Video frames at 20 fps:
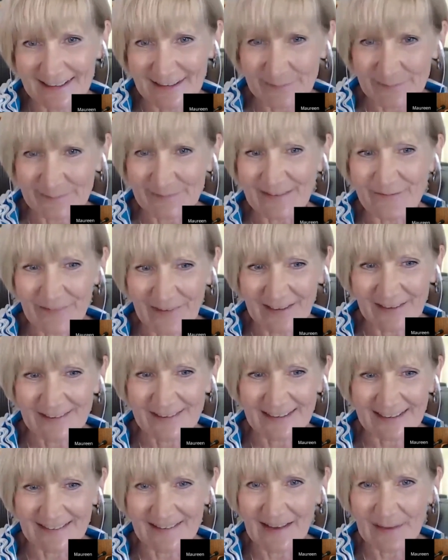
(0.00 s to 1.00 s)
um,
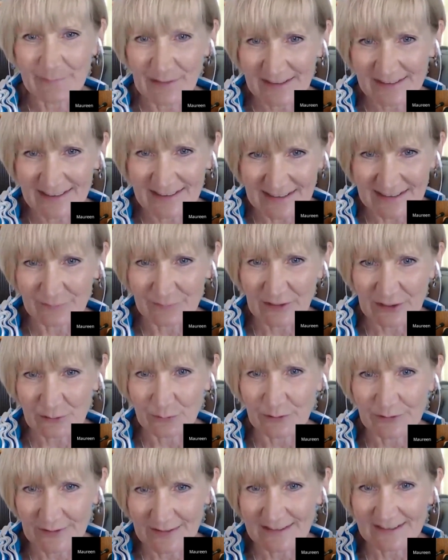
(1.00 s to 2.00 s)
invest in them as
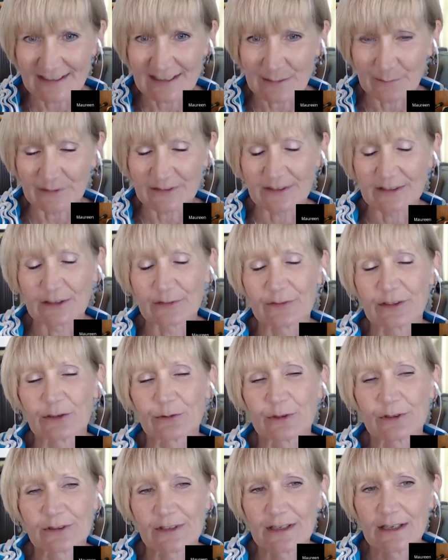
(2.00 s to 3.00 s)
individuals and see them as
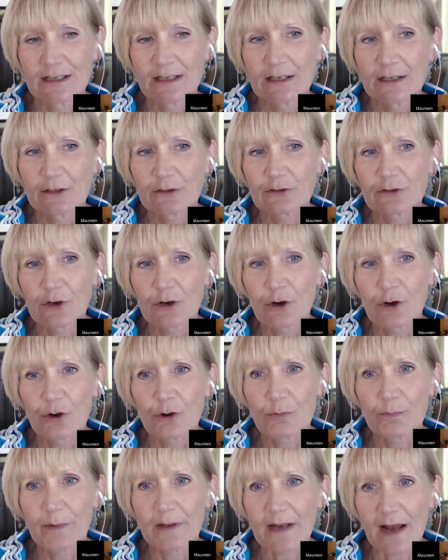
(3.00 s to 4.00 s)
individuals.
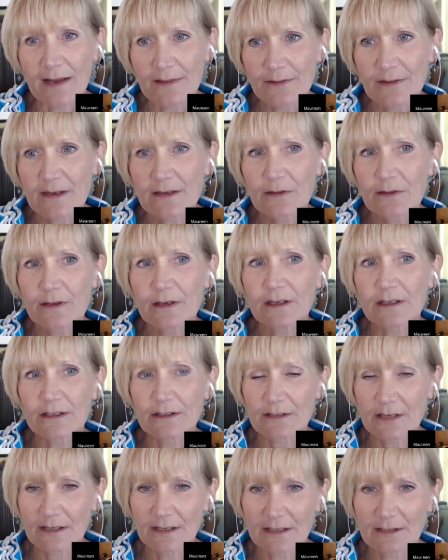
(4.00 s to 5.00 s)
So, but I think the
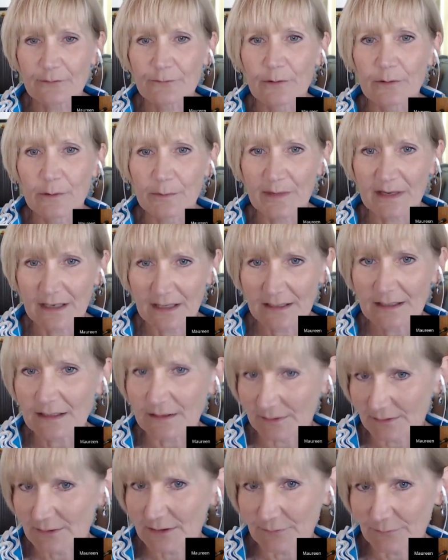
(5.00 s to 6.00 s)
intent from the beginning
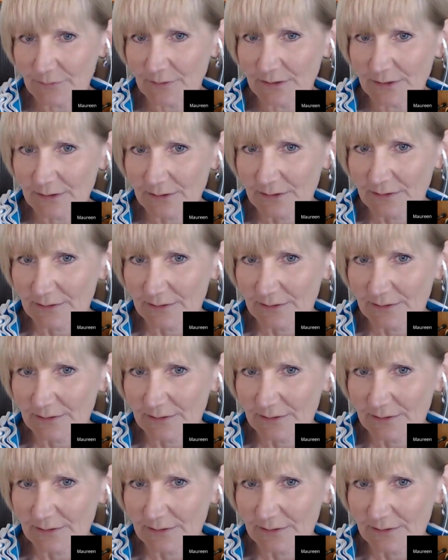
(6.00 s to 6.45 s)
is different.